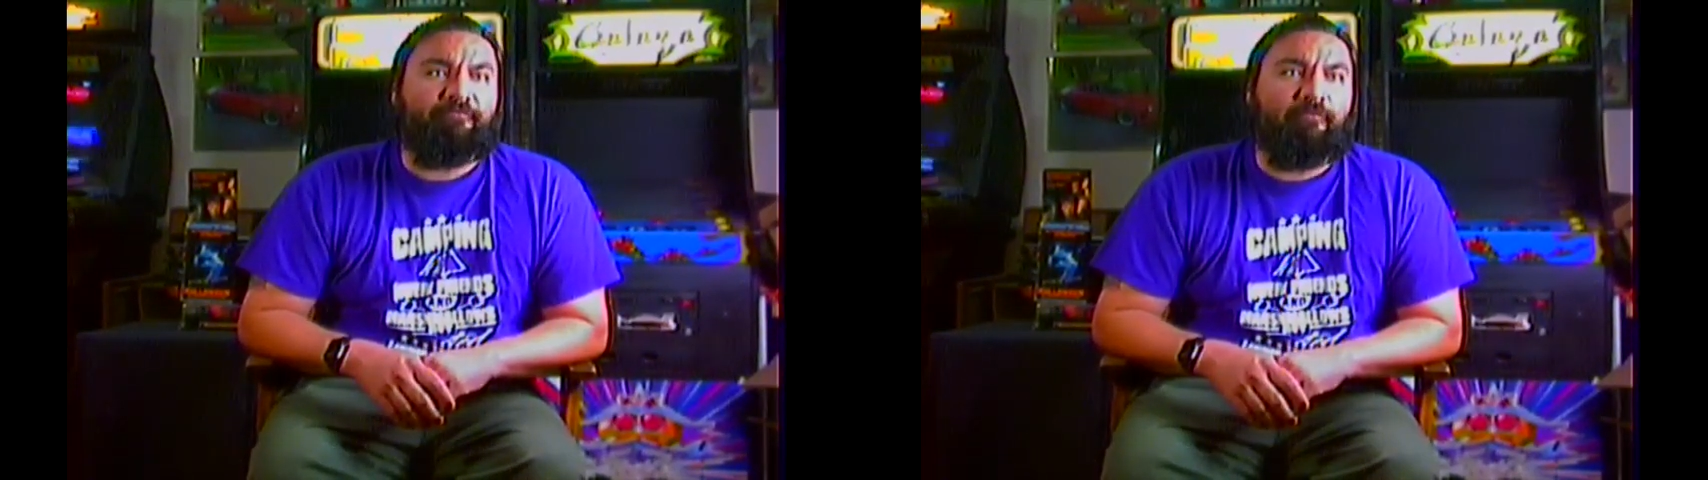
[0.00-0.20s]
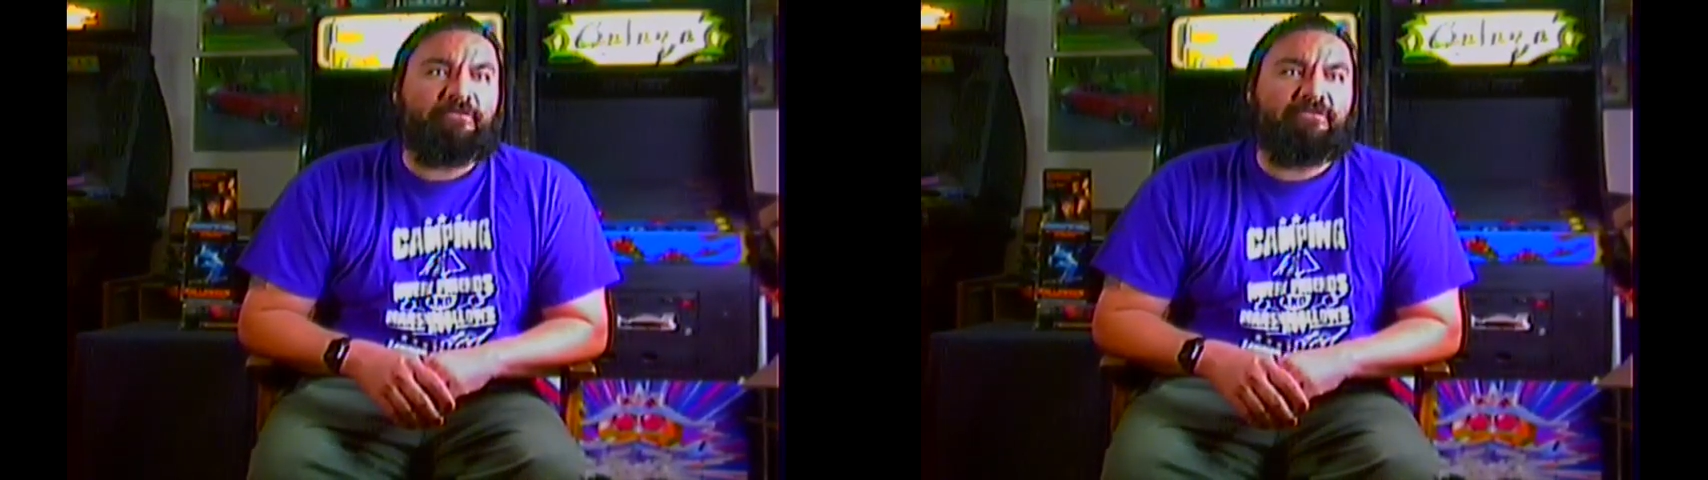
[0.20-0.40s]

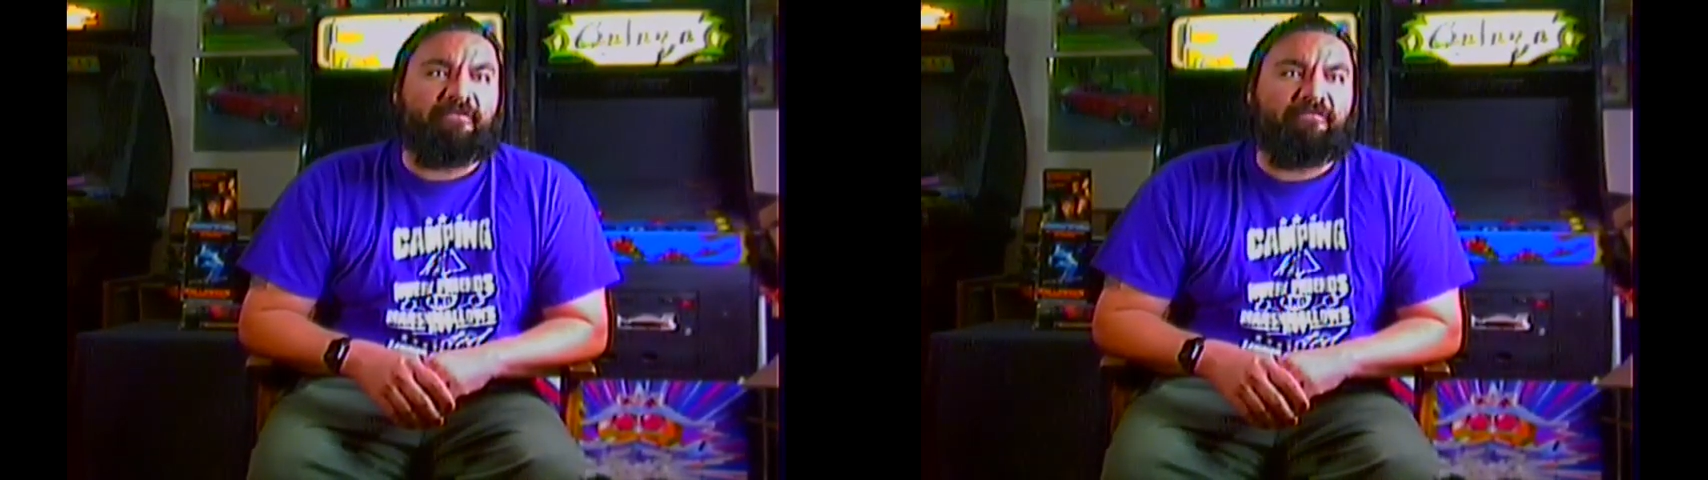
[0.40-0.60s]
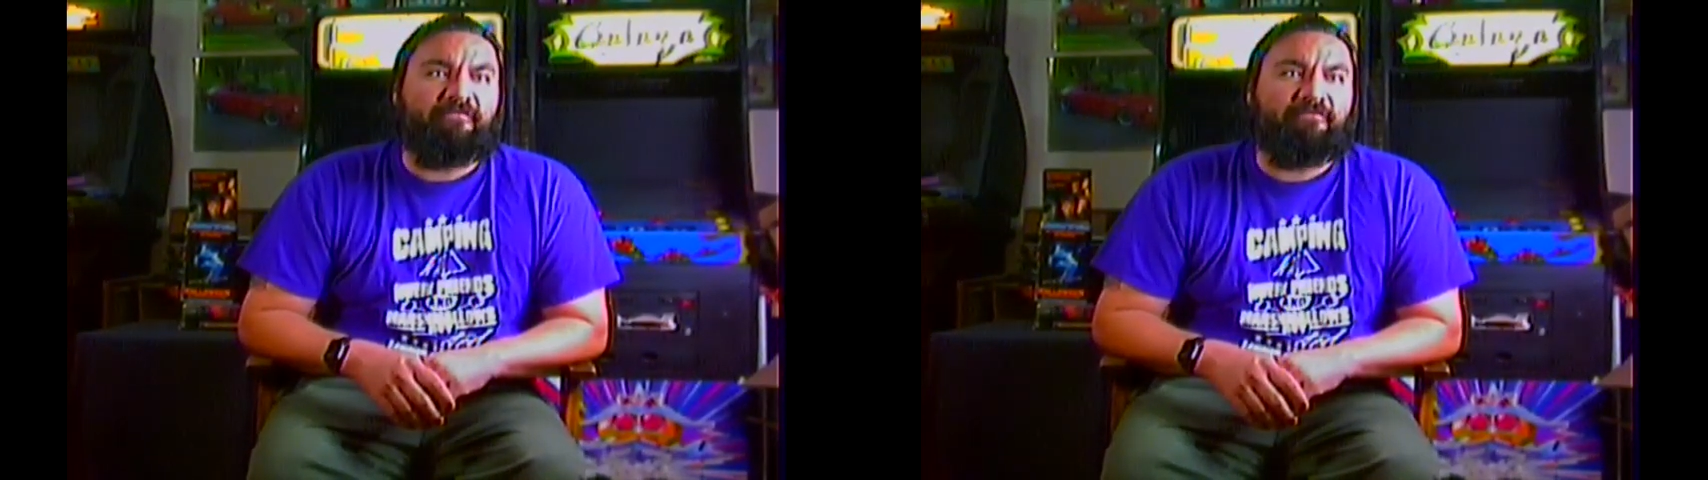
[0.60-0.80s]
for watching
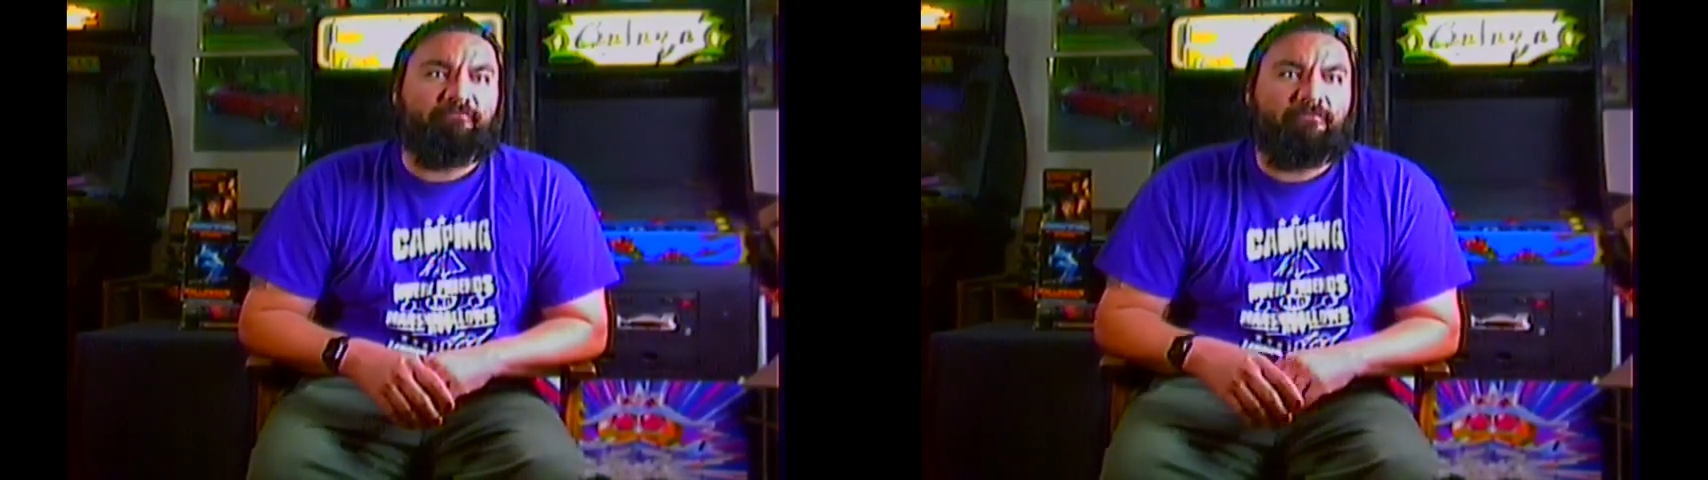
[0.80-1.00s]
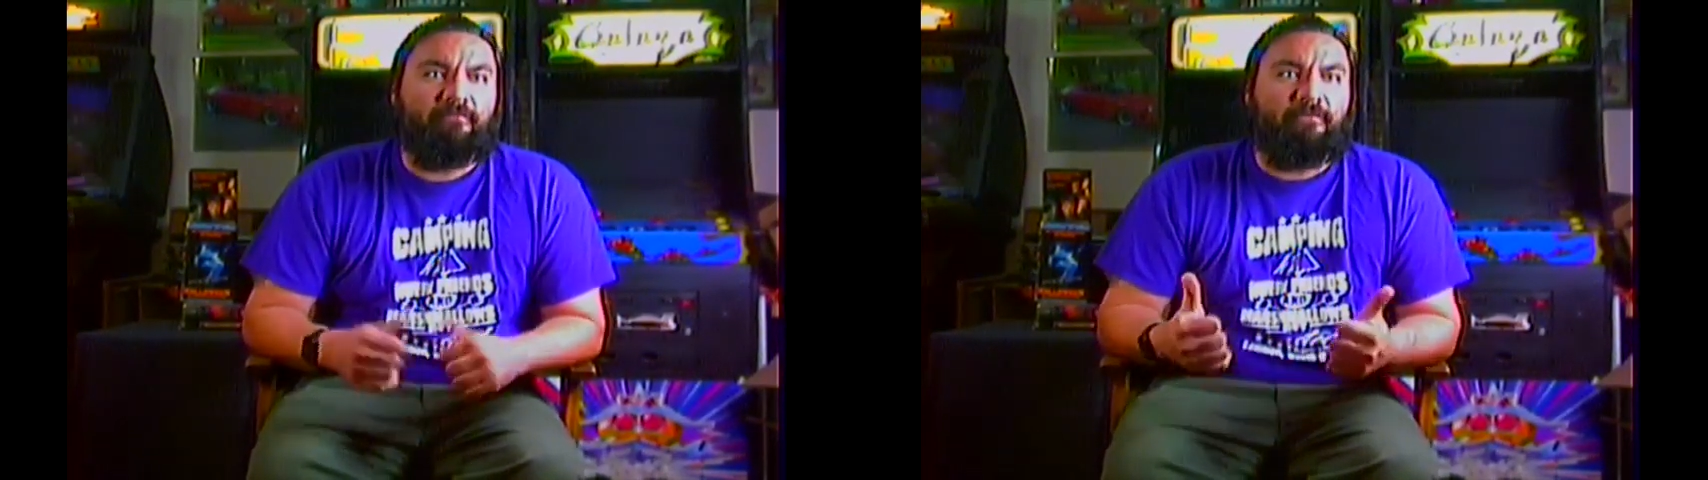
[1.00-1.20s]
these.
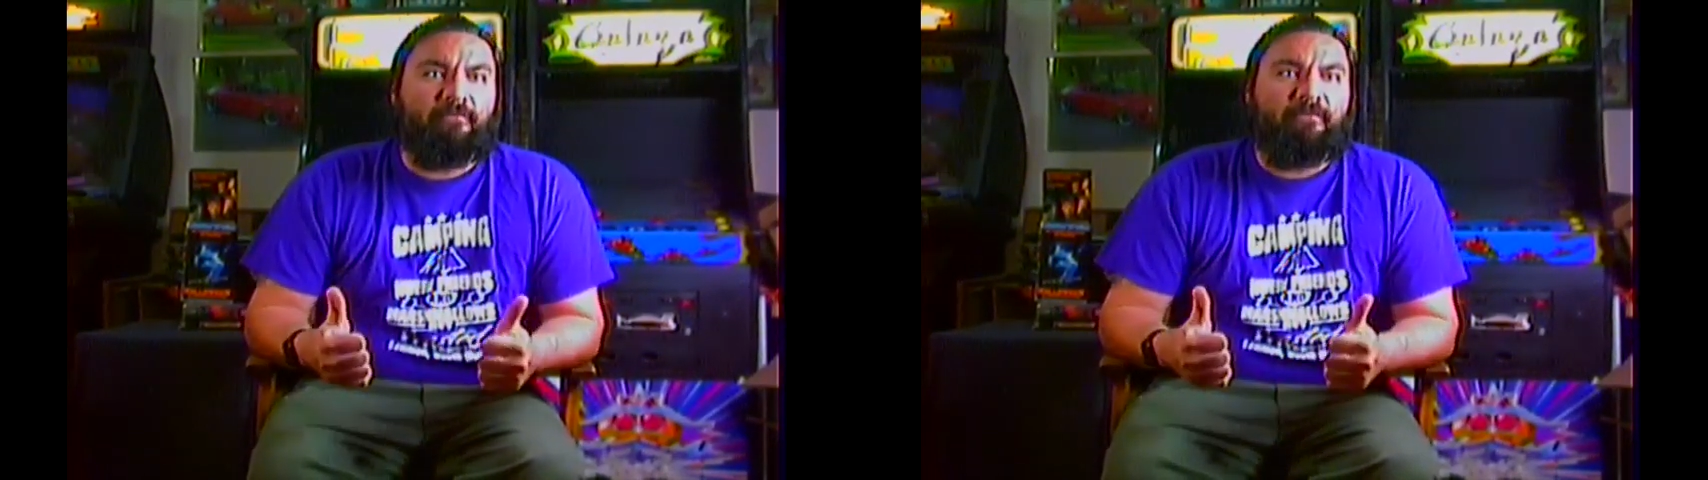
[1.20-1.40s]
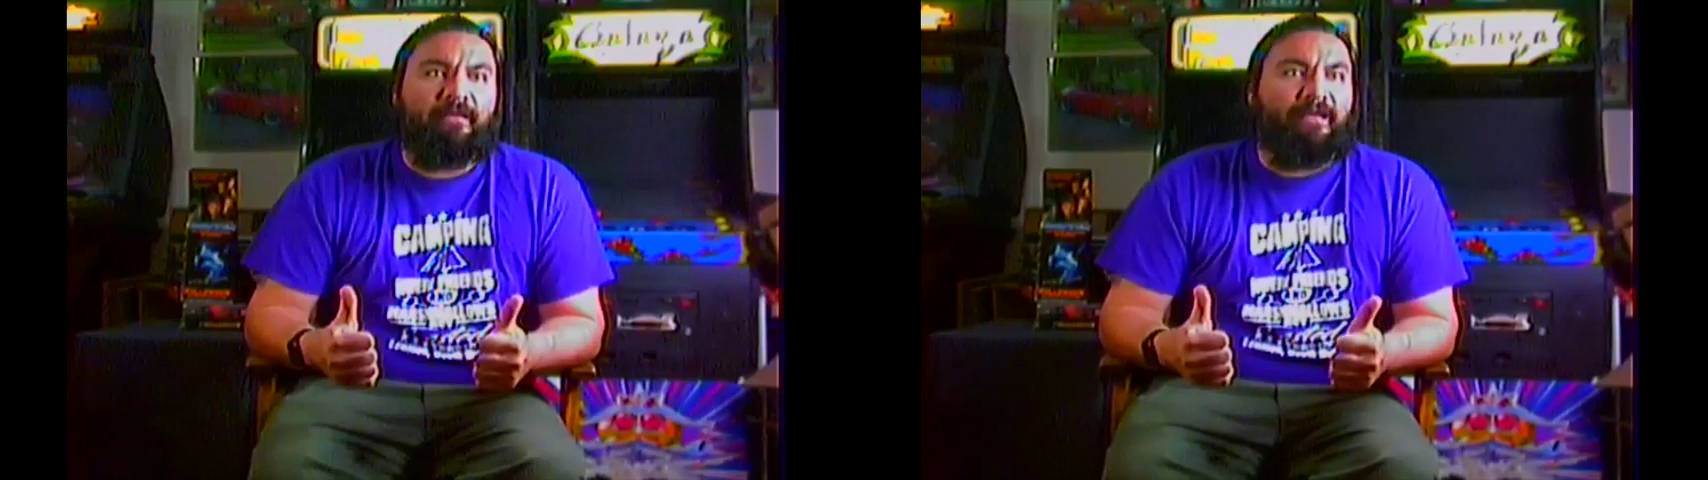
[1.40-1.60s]

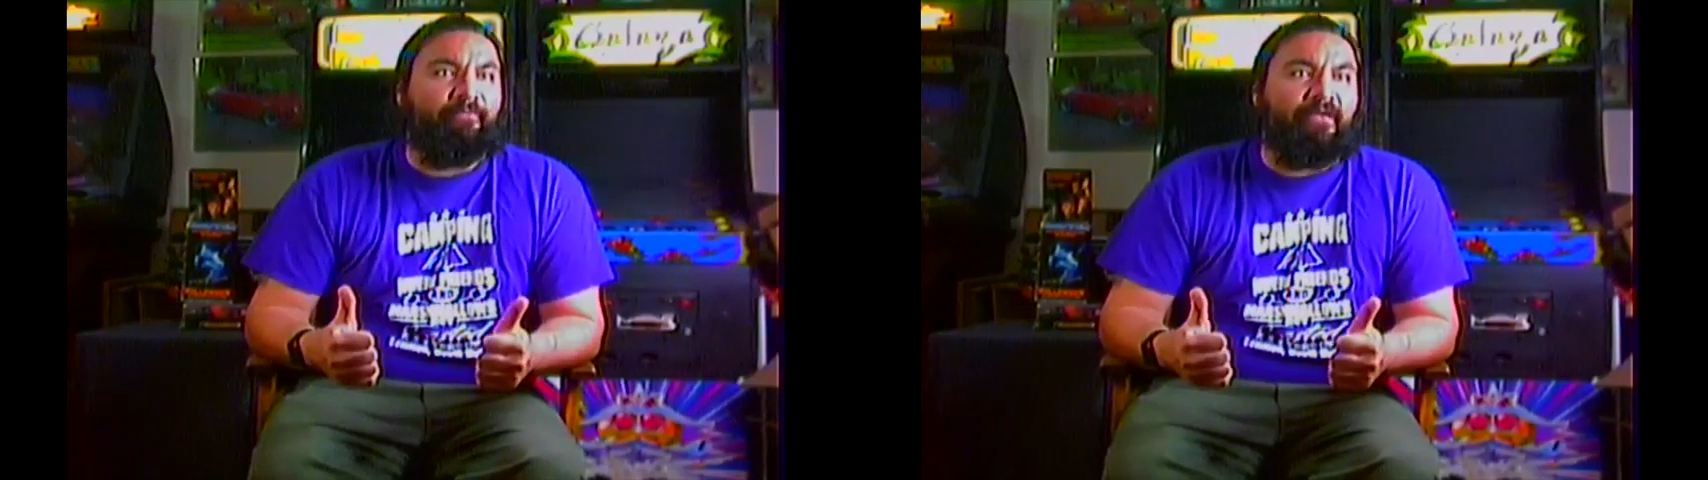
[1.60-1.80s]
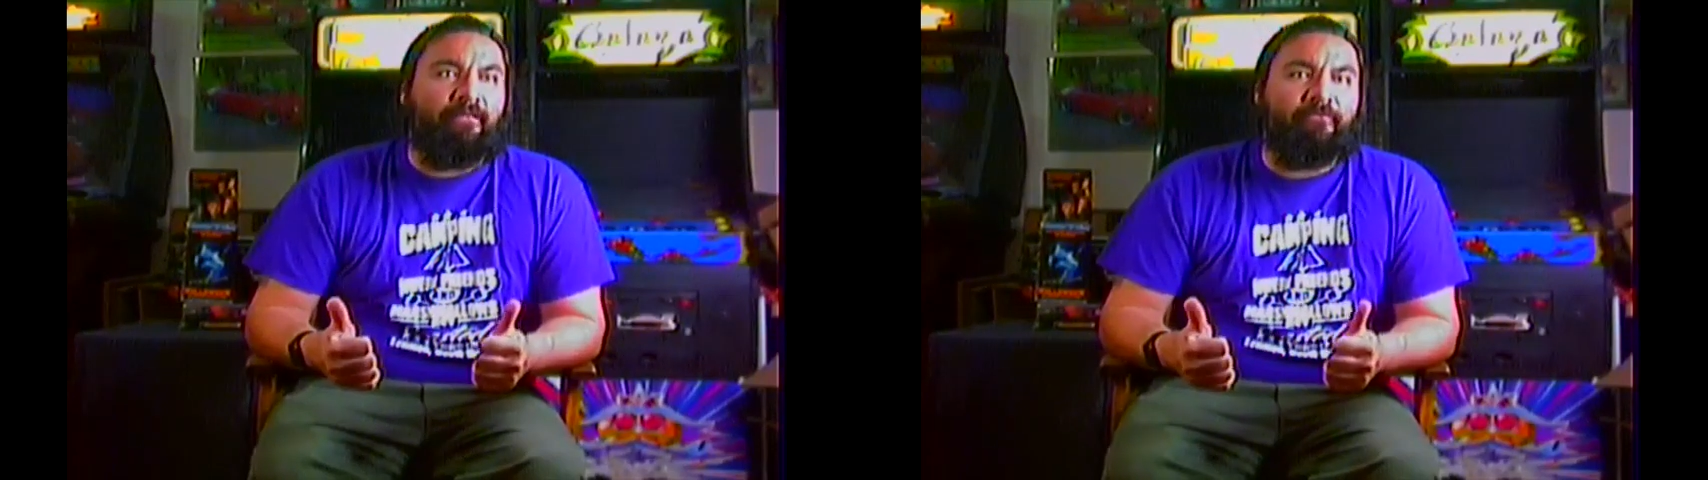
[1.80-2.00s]

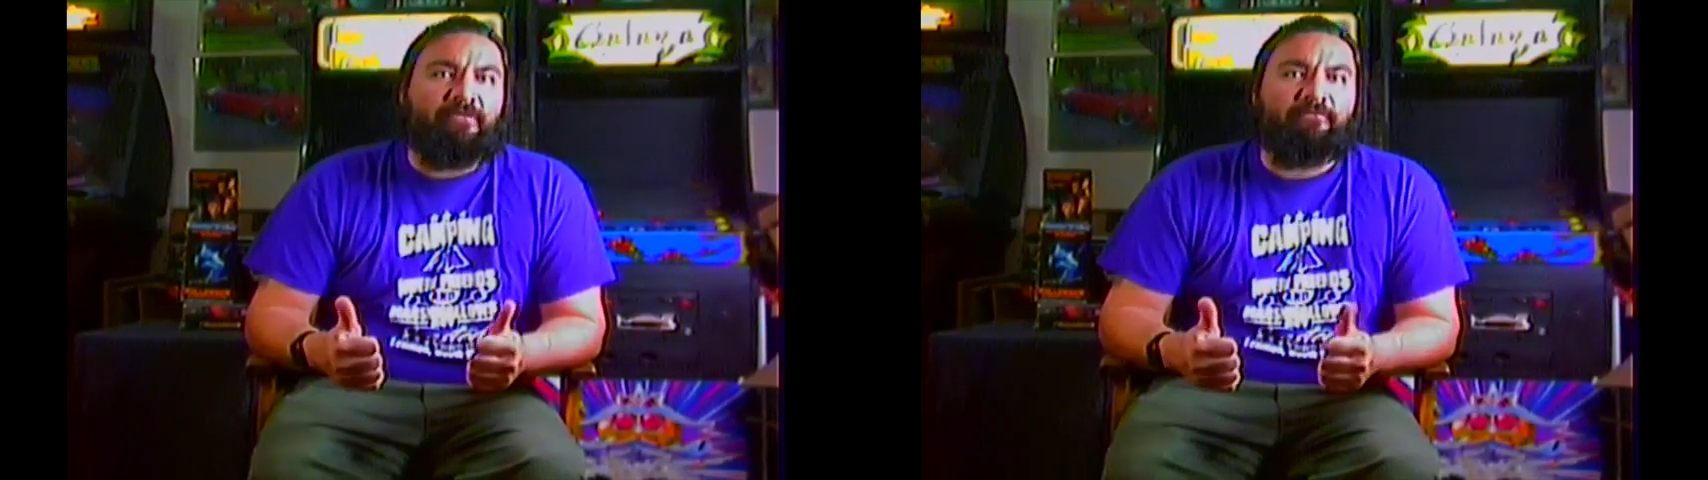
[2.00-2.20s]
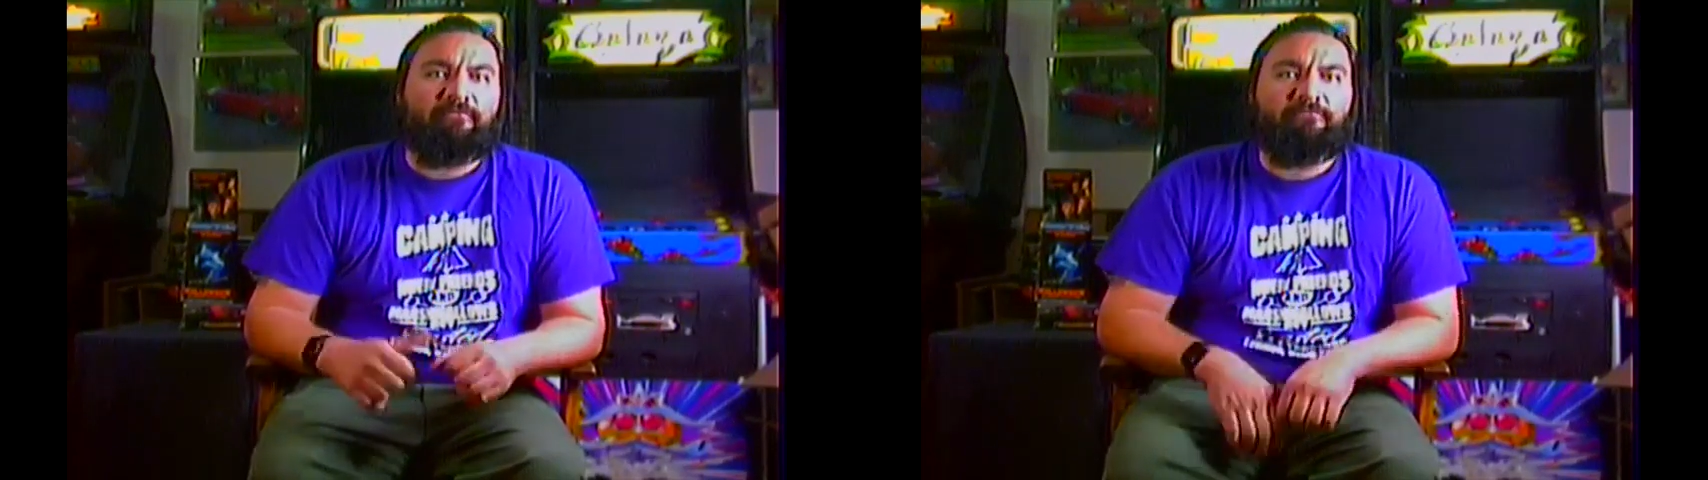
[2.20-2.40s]
Happy Halloween.